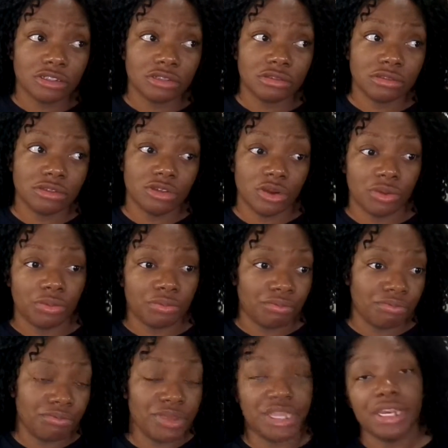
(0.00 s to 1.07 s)
you know,
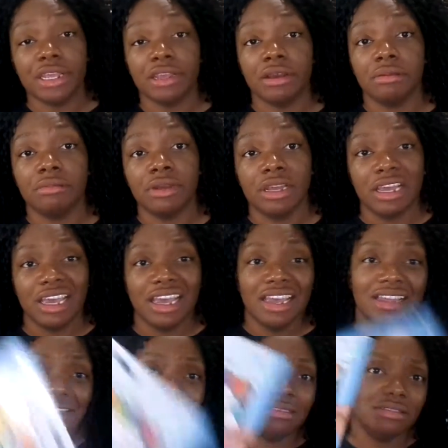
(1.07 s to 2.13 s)
medium.
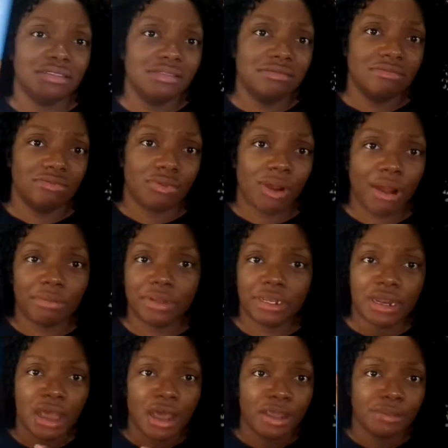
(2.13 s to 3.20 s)
Probably
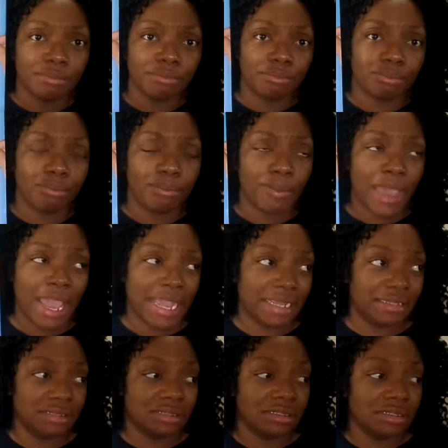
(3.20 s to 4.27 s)
not
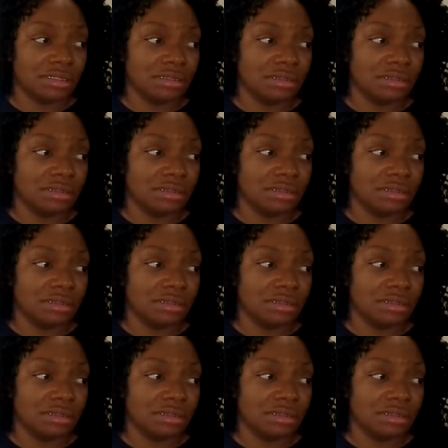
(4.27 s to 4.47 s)
paint,